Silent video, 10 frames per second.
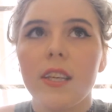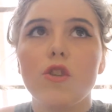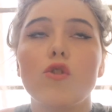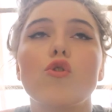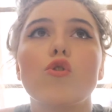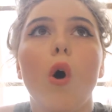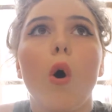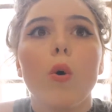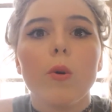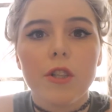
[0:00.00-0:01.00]
just
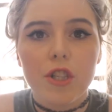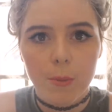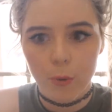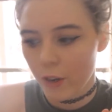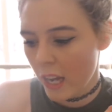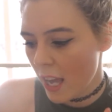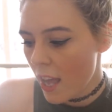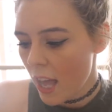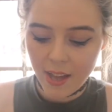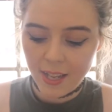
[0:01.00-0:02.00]
so shimmery.
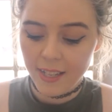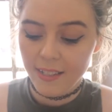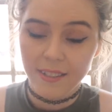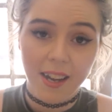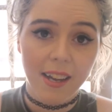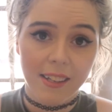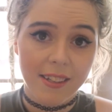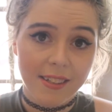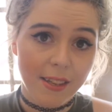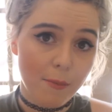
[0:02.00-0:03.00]
And I can
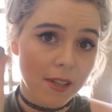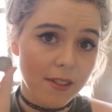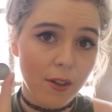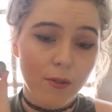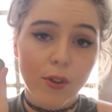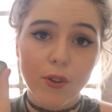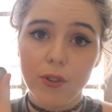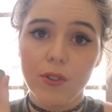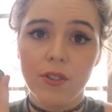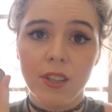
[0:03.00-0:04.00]
see myself
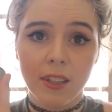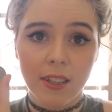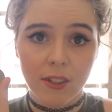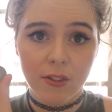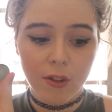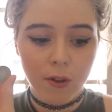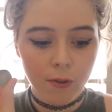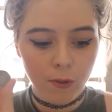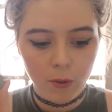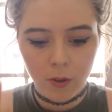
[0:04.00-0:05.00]
using this
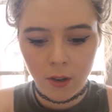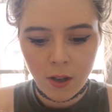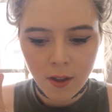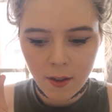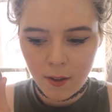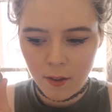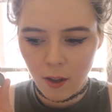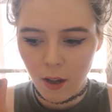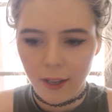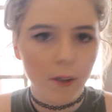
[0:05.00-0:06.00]
for
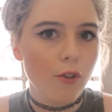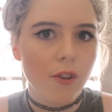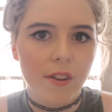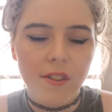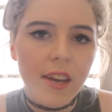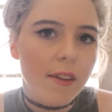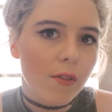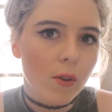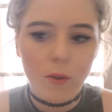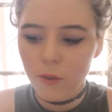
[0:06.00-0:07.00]
like a New Year's Eve
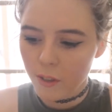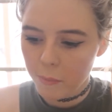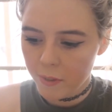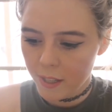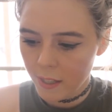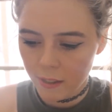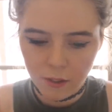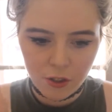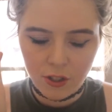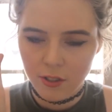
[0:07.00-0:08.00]
look or something.
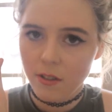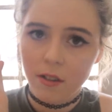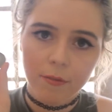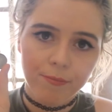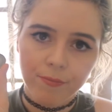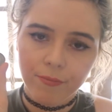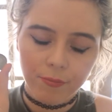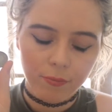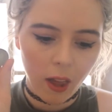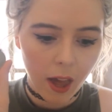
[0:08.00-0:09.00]
Just
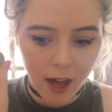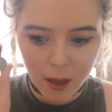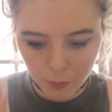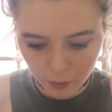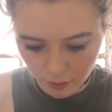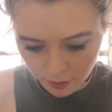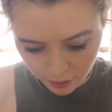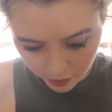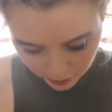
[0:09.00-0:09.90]
absolutely stunning.